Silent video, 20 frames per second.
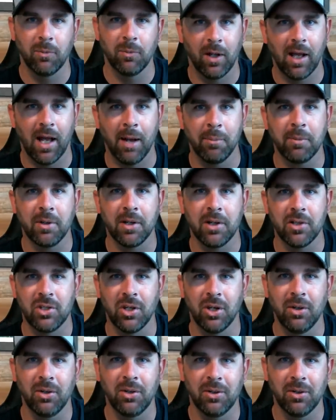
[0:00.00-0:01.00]
Well, I'm going to
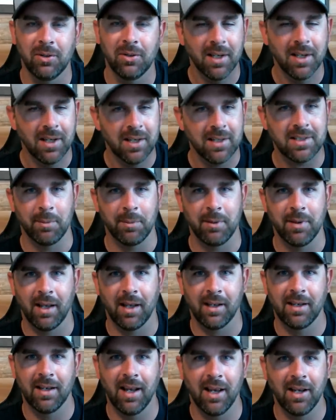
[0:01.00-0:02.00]
show you some of
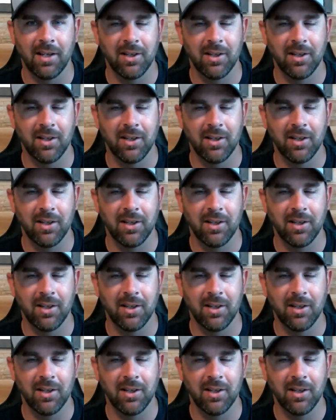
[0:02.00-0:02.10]
that today.